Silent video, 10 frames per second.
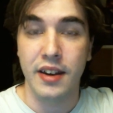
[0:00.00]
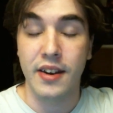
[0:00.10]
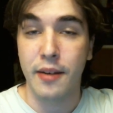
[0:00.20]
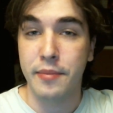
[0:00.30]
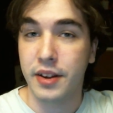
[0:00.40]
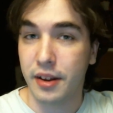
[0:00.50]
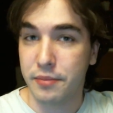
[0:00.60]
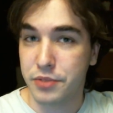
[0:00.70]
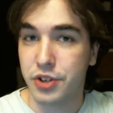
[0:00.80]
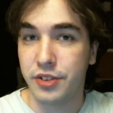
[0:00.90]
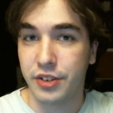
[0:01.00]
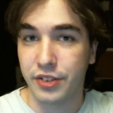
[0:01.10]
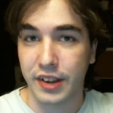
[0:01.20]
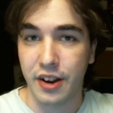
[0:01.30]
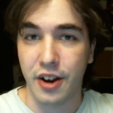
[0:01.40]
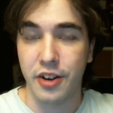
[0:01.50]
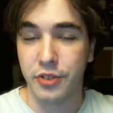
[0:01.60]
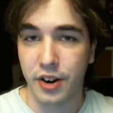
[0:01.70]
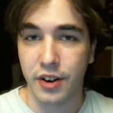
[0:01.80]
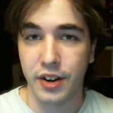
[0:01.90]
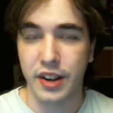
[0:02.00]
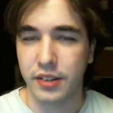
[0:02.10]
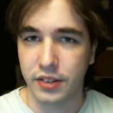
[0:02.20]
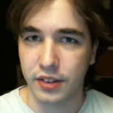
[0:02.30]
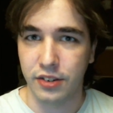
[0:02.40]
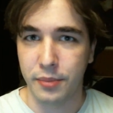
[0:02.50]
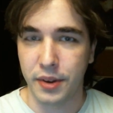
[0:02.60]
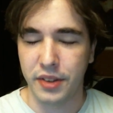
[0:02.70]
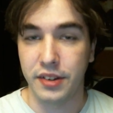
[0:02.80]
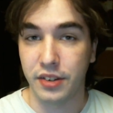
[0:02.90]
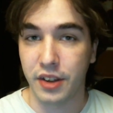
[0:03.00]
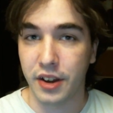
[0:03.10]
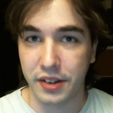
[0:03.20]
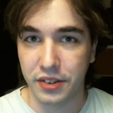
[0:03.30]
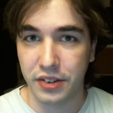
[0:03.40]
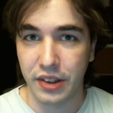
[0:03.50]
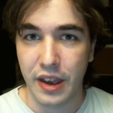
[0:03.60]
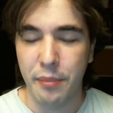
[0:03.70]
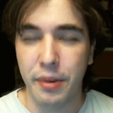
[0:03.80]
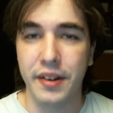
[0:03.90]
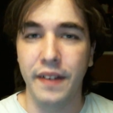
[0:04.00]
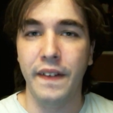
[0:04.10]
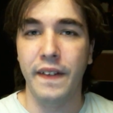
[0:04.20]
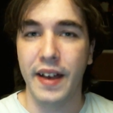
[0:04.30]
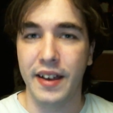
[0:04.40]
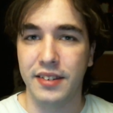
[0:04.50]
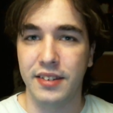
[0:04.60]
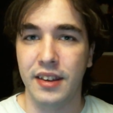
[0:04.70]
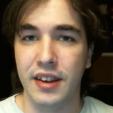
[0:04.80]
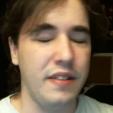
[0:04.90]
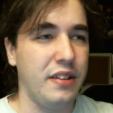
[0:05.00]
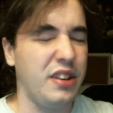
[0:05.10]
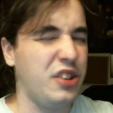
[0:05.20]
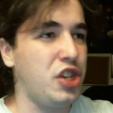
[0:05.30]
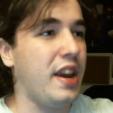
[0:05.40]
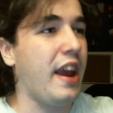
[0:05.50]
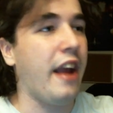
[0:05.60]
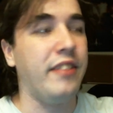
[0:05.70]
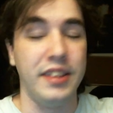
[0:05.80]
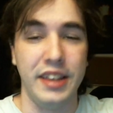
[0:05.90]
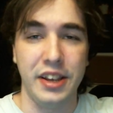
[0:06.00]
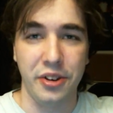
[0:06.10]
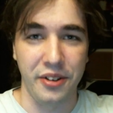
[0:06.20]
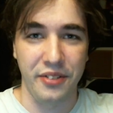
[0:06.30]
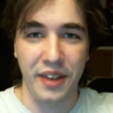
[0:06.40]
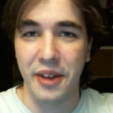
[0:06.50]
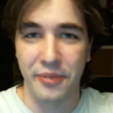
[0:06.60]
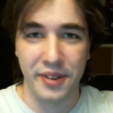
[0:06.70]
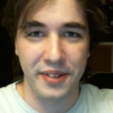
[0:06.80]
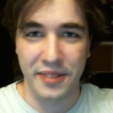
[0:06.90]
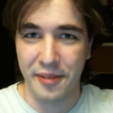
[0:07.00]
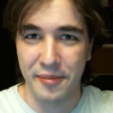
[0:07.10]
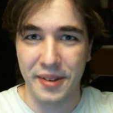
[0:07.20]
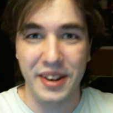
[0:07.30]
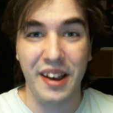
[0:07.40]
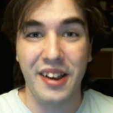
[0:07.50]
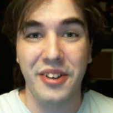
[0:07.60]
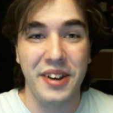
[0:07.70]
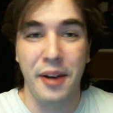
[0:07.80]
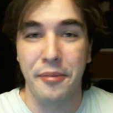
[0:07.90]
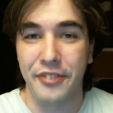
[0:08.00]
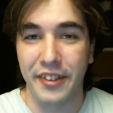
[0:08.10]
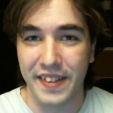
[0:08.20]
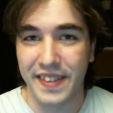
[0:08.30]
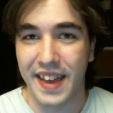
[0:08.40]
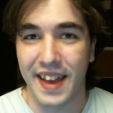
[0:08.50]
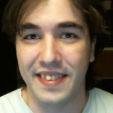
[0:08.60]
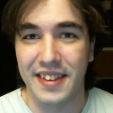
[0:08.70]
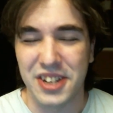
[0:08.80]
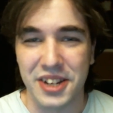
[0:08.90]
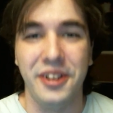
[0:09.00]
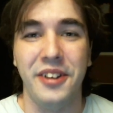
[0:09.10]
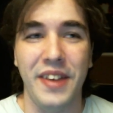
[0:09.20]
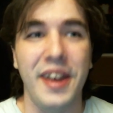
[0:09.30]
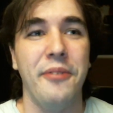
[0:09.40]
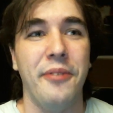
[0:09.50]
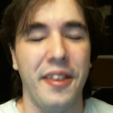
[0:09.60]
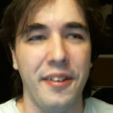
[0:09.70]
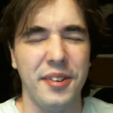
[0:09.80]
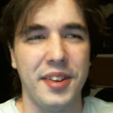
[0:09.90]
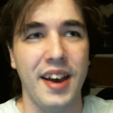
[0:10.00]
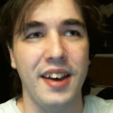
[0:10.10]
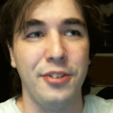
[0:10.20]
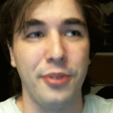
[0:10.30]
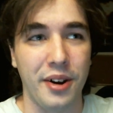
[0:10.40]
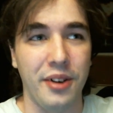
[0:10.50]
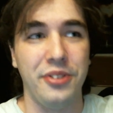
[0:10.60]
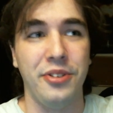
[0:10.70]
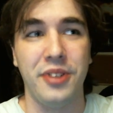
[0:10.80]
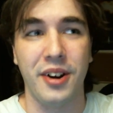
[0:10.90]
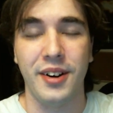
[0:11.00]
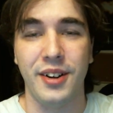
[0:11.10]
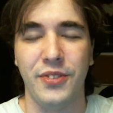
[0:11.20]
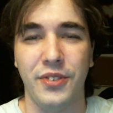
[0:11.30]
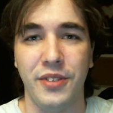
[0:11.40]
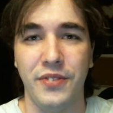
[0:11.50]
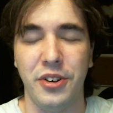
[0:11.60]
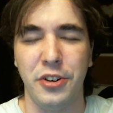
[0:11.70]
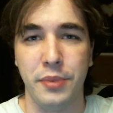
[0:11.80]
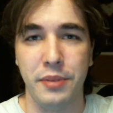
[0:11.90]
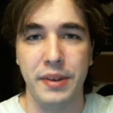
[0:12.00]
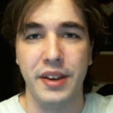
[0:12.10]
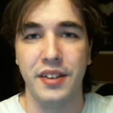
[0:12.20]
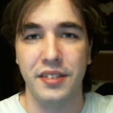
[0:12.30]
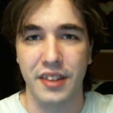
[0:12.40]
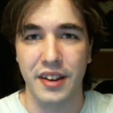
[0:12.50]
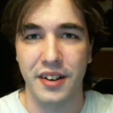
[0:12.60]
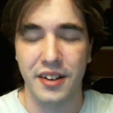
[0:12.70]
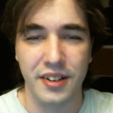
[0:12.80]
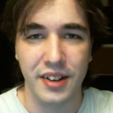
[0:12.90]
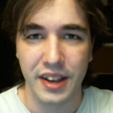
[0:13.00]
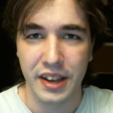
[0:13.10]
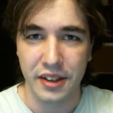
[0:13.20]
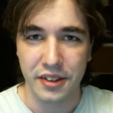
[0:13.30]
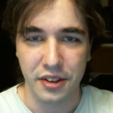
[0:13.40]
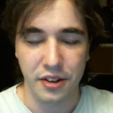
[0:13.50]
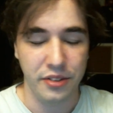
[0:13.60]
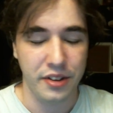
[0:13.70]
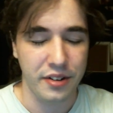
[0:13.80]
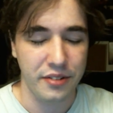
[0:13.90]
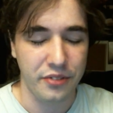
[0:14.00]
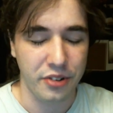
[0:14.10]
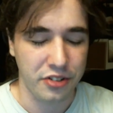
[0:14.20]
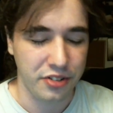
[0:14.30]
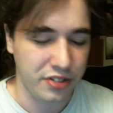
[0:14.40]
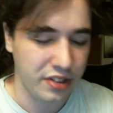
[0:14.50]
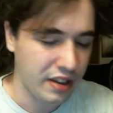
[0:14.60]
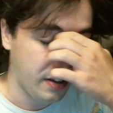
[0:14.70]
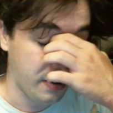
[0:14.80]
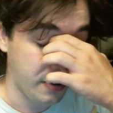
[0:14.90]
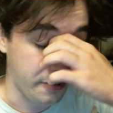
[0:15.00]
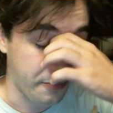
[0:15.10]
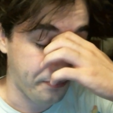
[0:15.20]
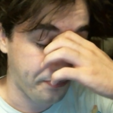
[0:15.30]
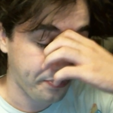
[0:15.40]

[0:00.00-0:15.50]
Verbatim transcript: Now I'm not I'm sure there's like an auto targeting system on these guns, but nonetheless, she errantly could have hit one of them. It, it, I couldn't help feeling that that she could have hit one of those guys who are also targets for enforcement because they are, you know, they're enforcers. Oh,